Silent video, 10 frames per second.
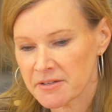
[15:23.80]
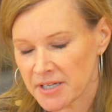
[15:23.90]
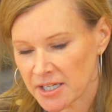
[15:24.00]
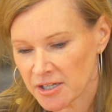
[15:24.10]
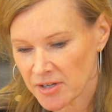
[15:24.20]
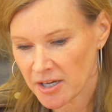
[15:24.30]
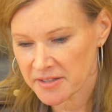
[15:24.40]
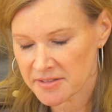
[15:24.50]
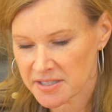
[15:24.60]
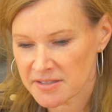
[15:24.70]
the value of
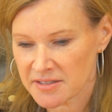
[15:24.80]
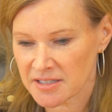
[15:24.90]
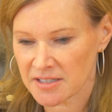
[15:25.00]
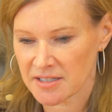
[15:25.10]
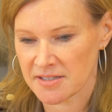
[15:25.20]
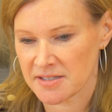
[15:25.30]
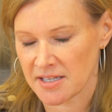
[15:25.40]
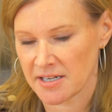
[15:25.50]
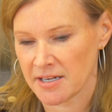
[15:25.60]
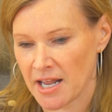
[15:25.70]
authenticity is
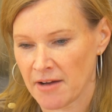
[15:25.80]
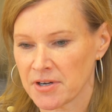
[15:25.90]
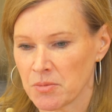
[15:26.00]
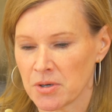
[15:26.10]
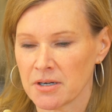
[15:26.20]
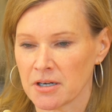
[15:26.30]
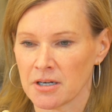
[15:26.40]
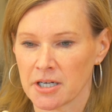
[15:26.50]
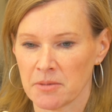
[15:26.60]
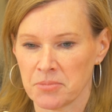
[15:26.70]
that every
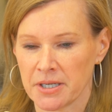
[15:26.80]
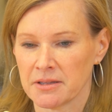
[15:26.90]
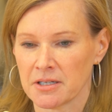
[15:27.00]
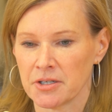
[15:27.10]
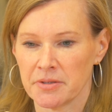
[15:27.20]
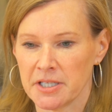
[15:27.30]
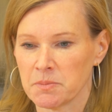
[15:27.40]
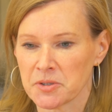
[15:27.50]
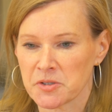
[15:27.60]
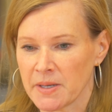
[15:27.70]
worker can bring their unique
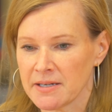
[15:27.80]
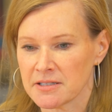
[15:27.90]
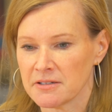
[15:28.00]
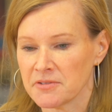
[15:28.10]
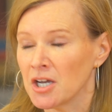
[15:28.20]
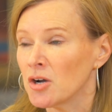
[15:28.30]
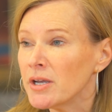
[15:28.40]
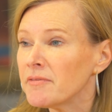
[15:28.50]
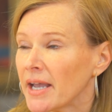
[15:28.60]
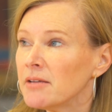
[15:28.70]
perspective. We
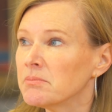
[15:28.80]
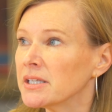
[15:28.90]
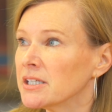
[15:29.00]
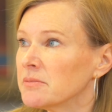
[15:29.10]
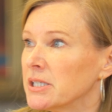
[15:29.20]
have 8 million